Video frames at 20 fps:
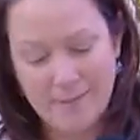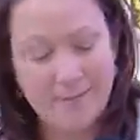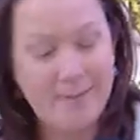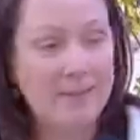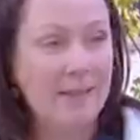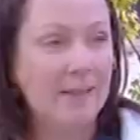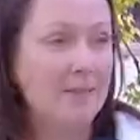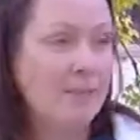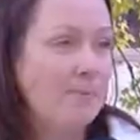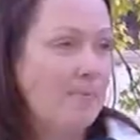
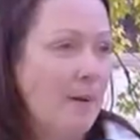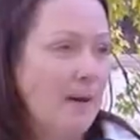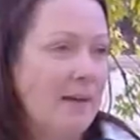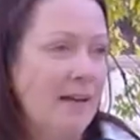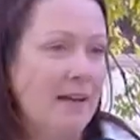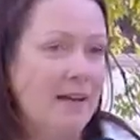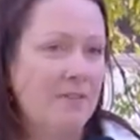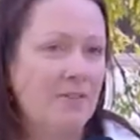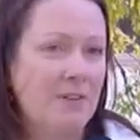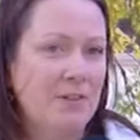that spun
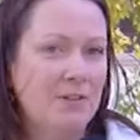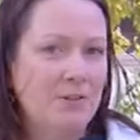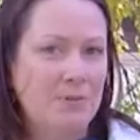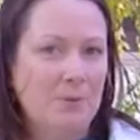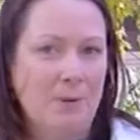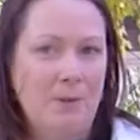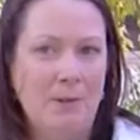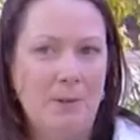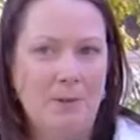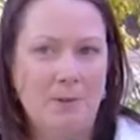out of
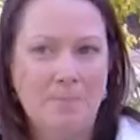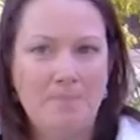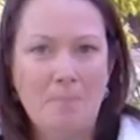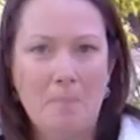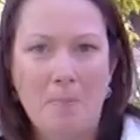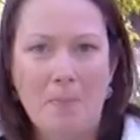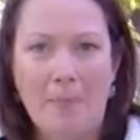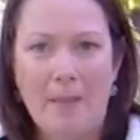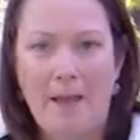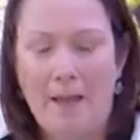control,
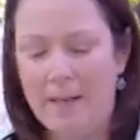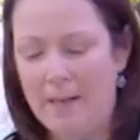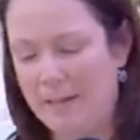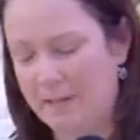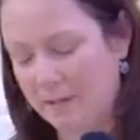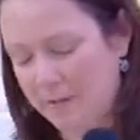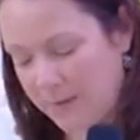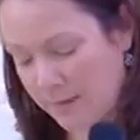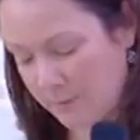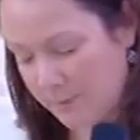and I
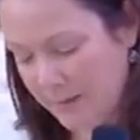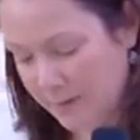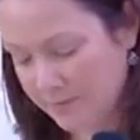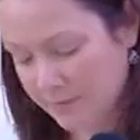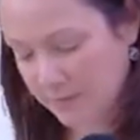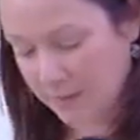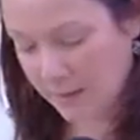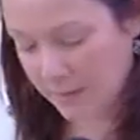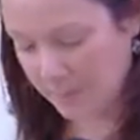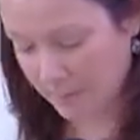don't think we have
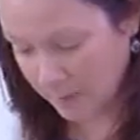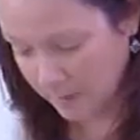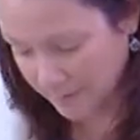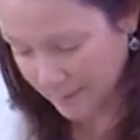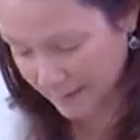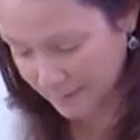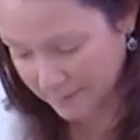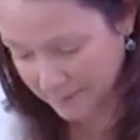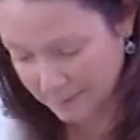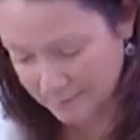to talk more
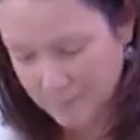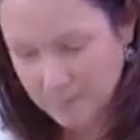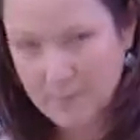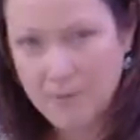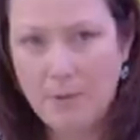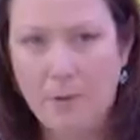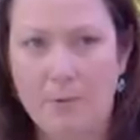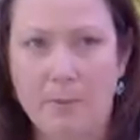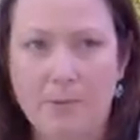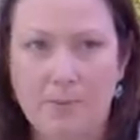about
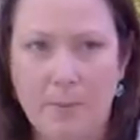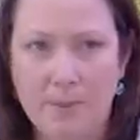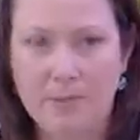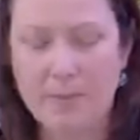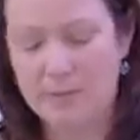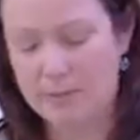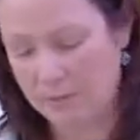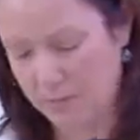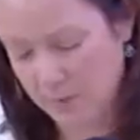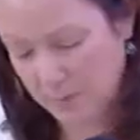who was
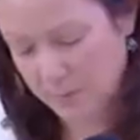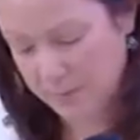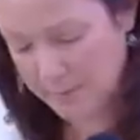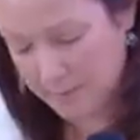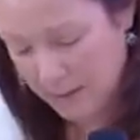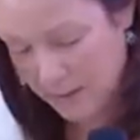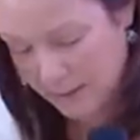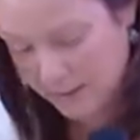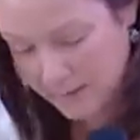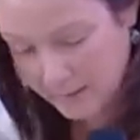witches and who was
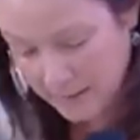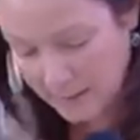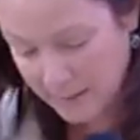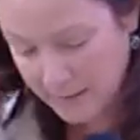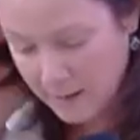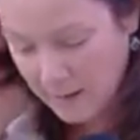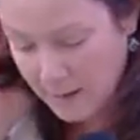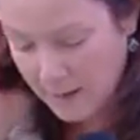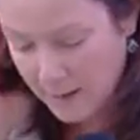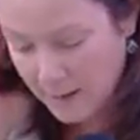not.
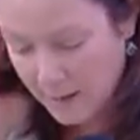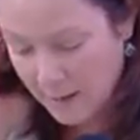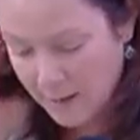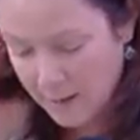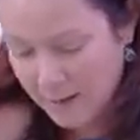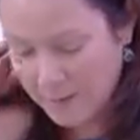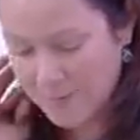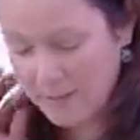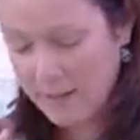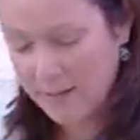
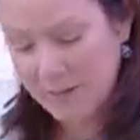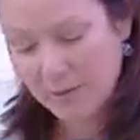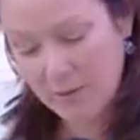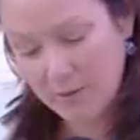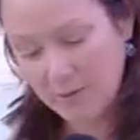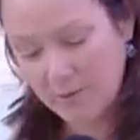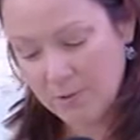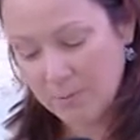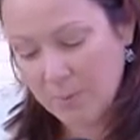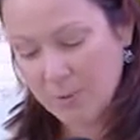The
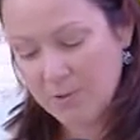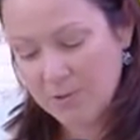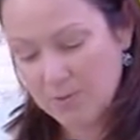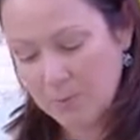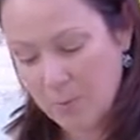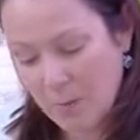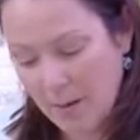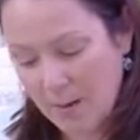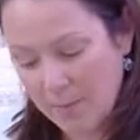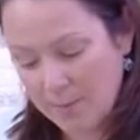accused were
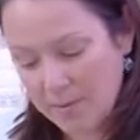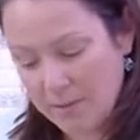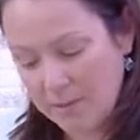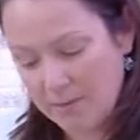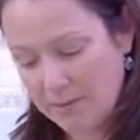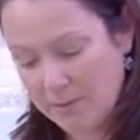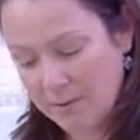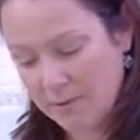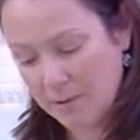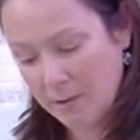sworn to
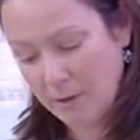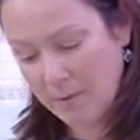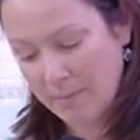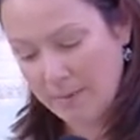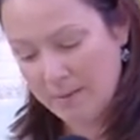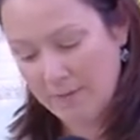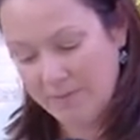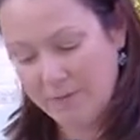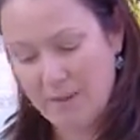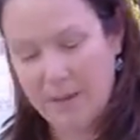
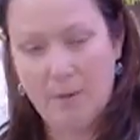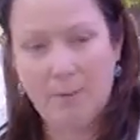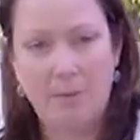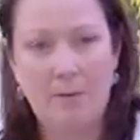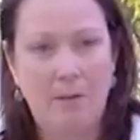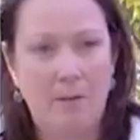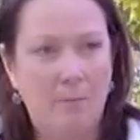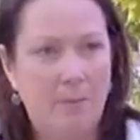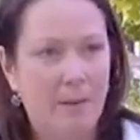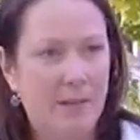determine if they
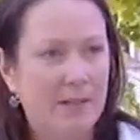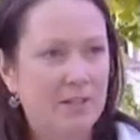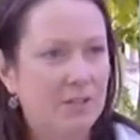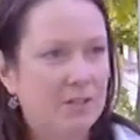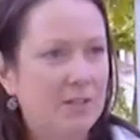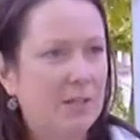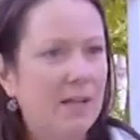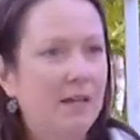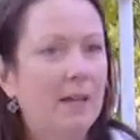were a witch.